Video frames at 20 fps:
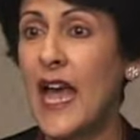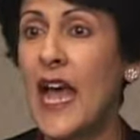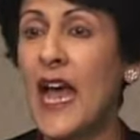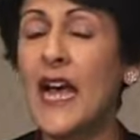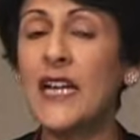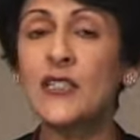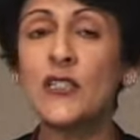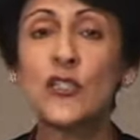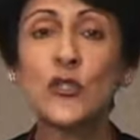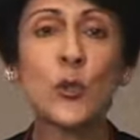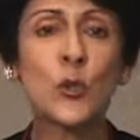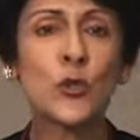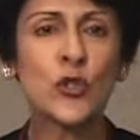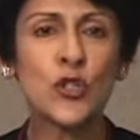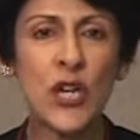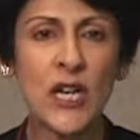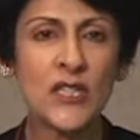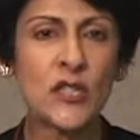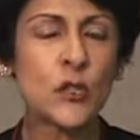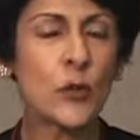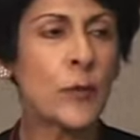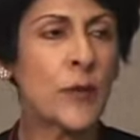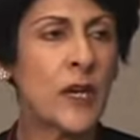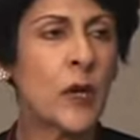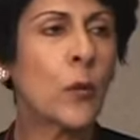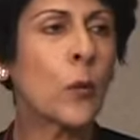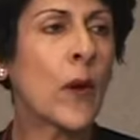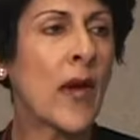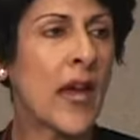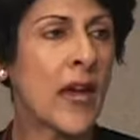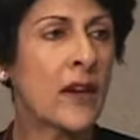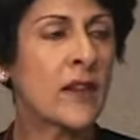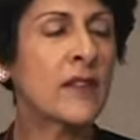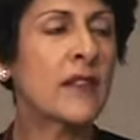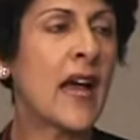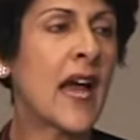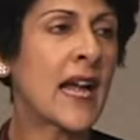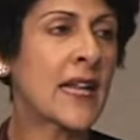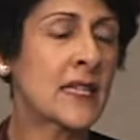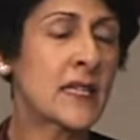And so just to be aware
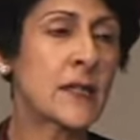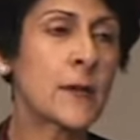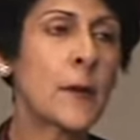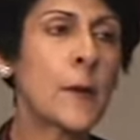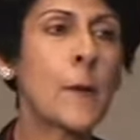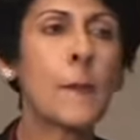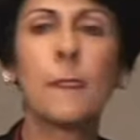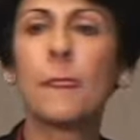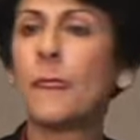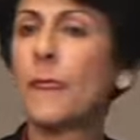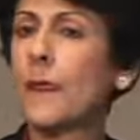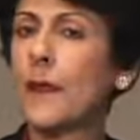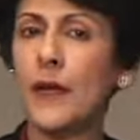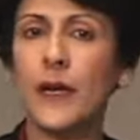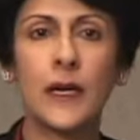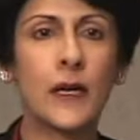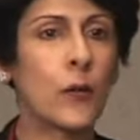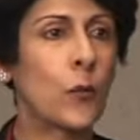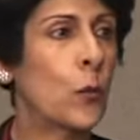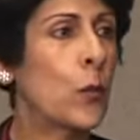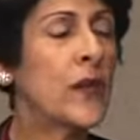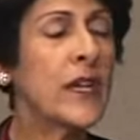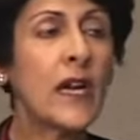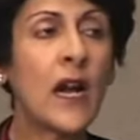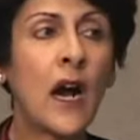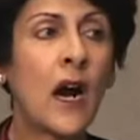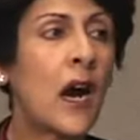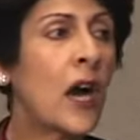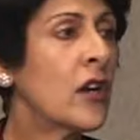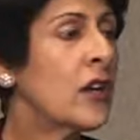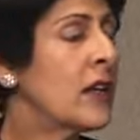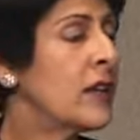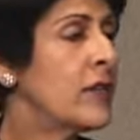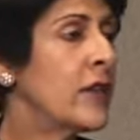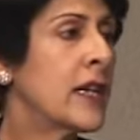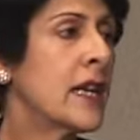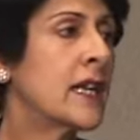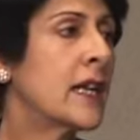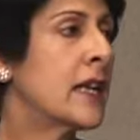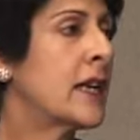that we are
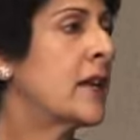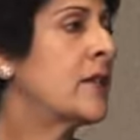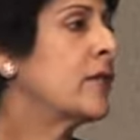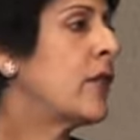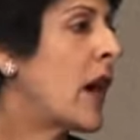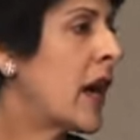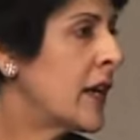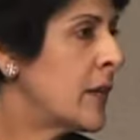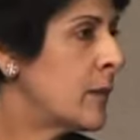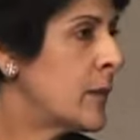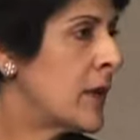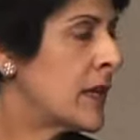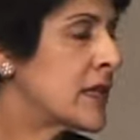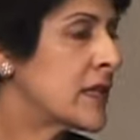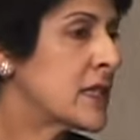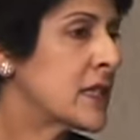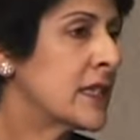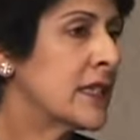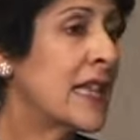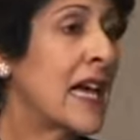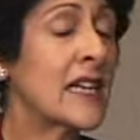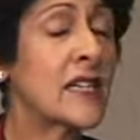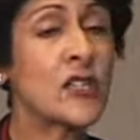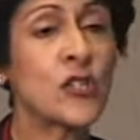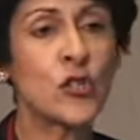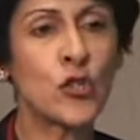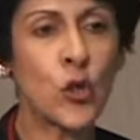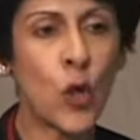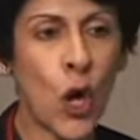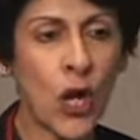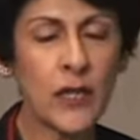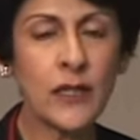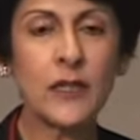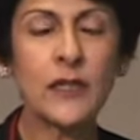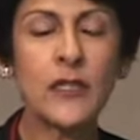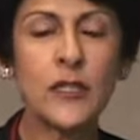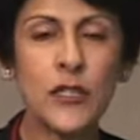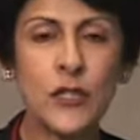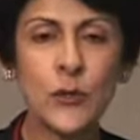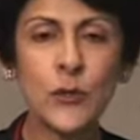living in an environment that is not
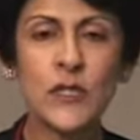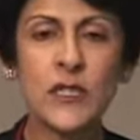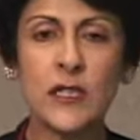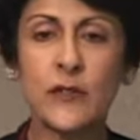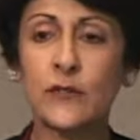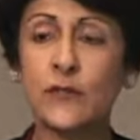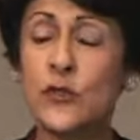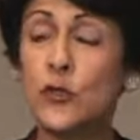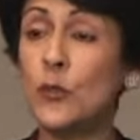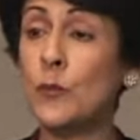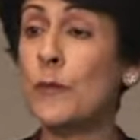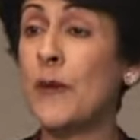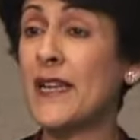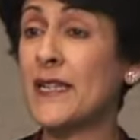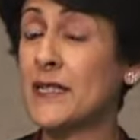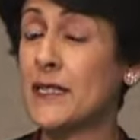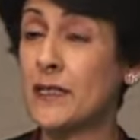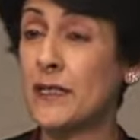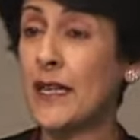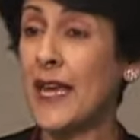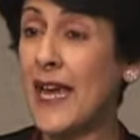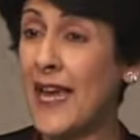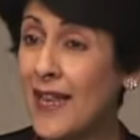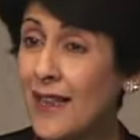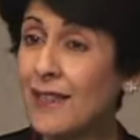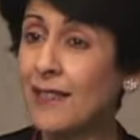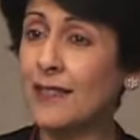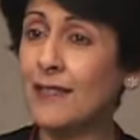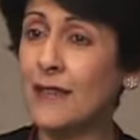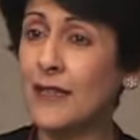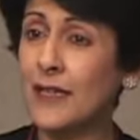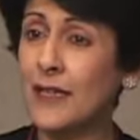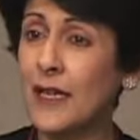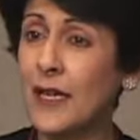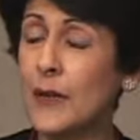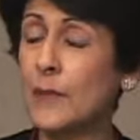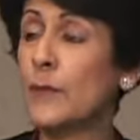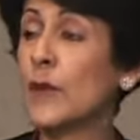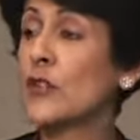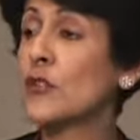conducive to mental health,
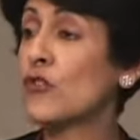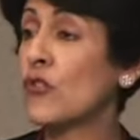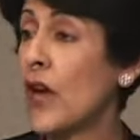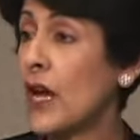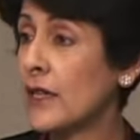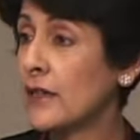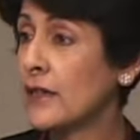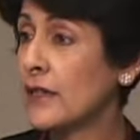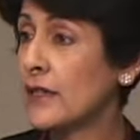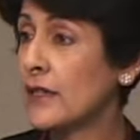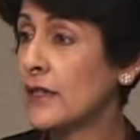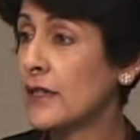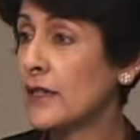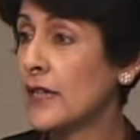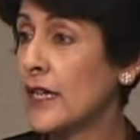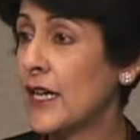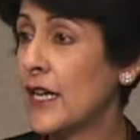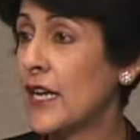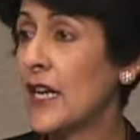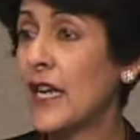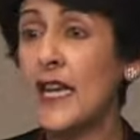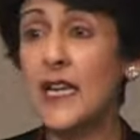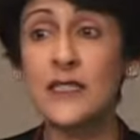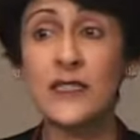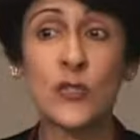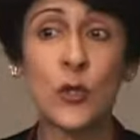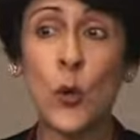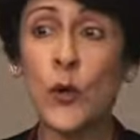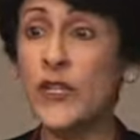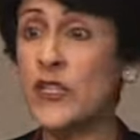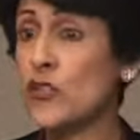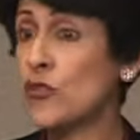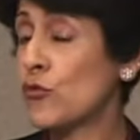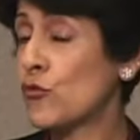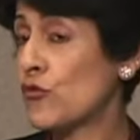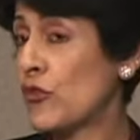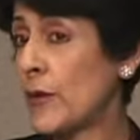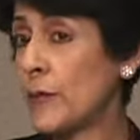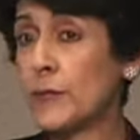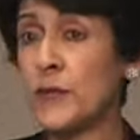but rather it's going to
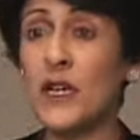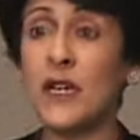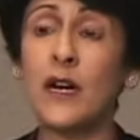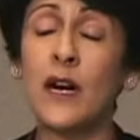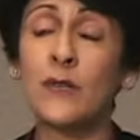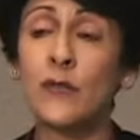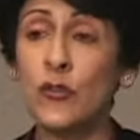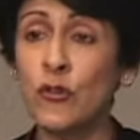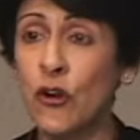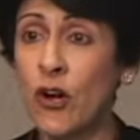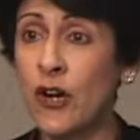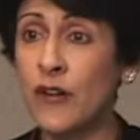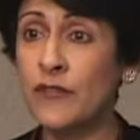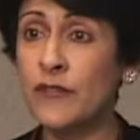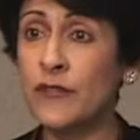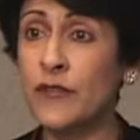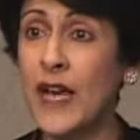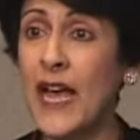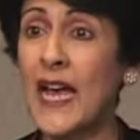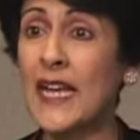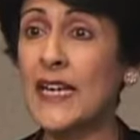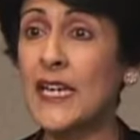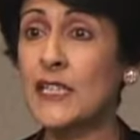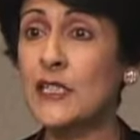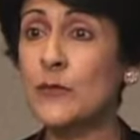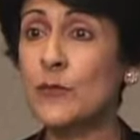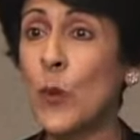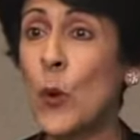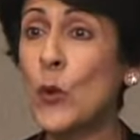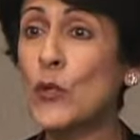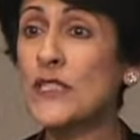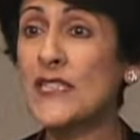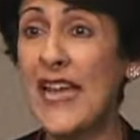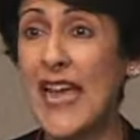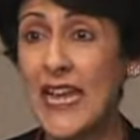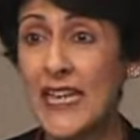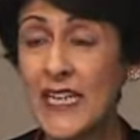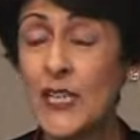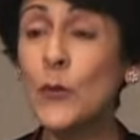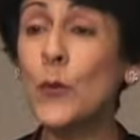rip the cover off and expose
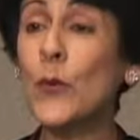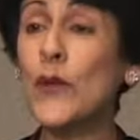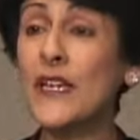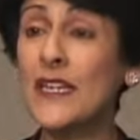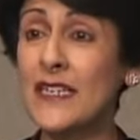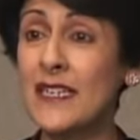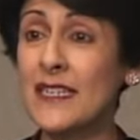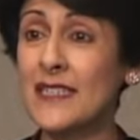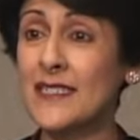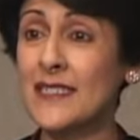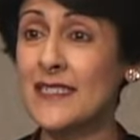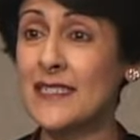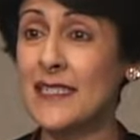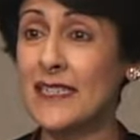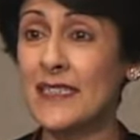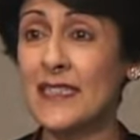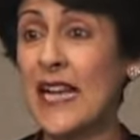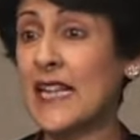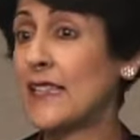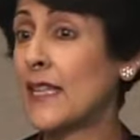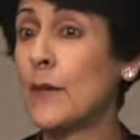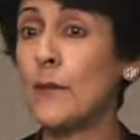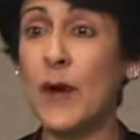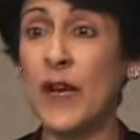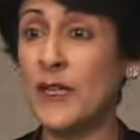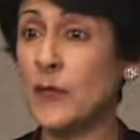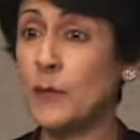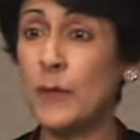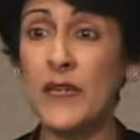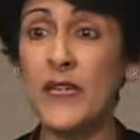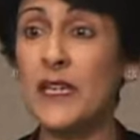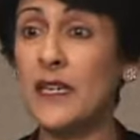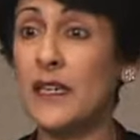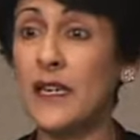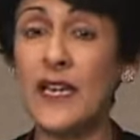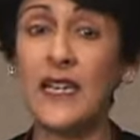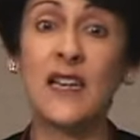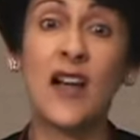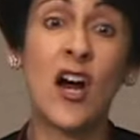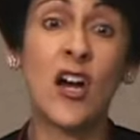any weakness that there might be
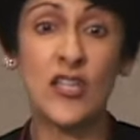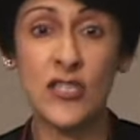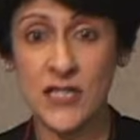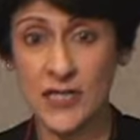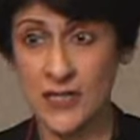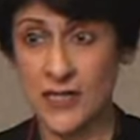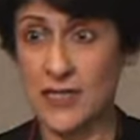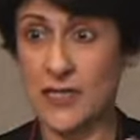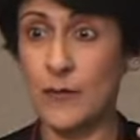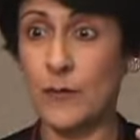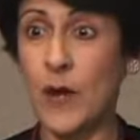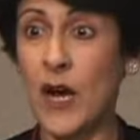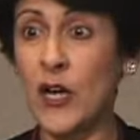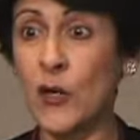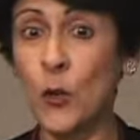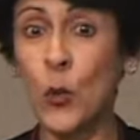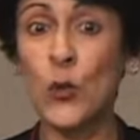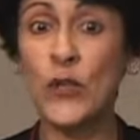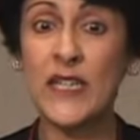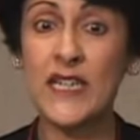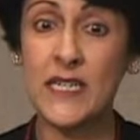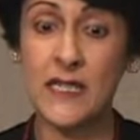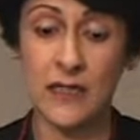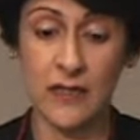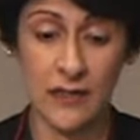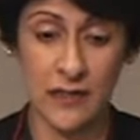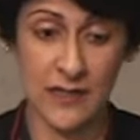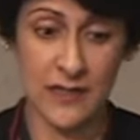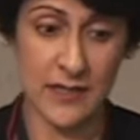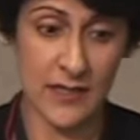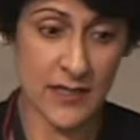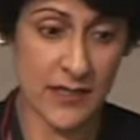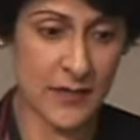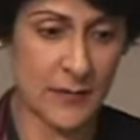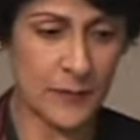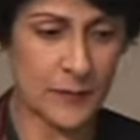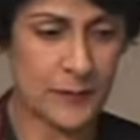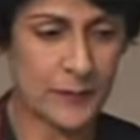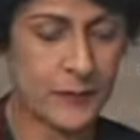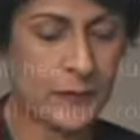in our system, our own internal
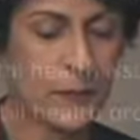system